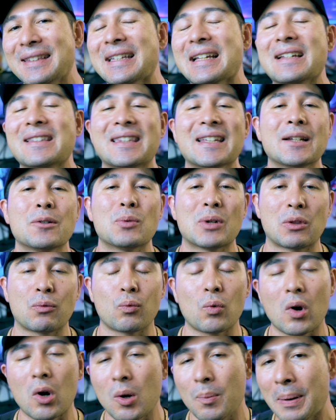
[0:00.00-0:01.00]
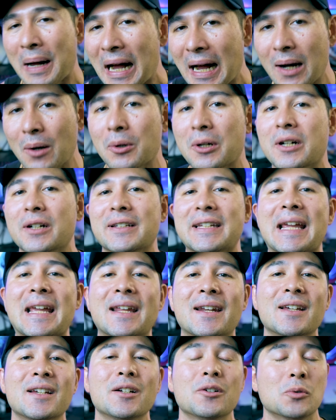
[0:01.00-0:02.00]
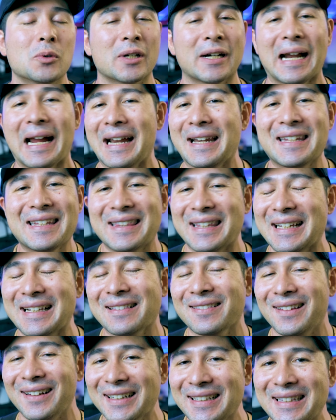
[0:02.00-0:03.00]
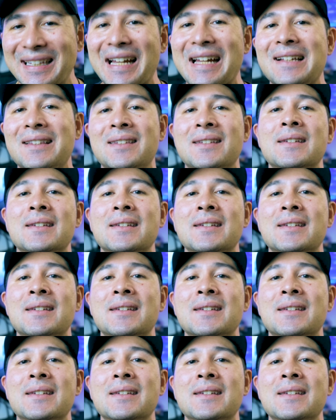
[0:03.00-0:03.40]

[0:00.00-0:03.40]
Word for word: nothing with raw power data or anything like that.